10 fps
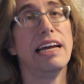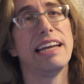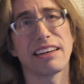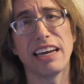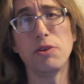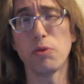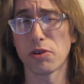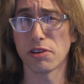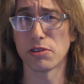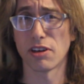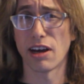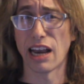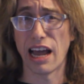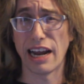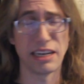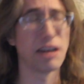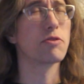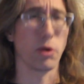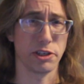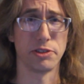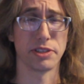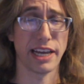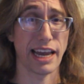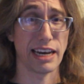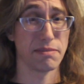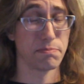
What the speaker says: Now, can you order those online? Of course you can.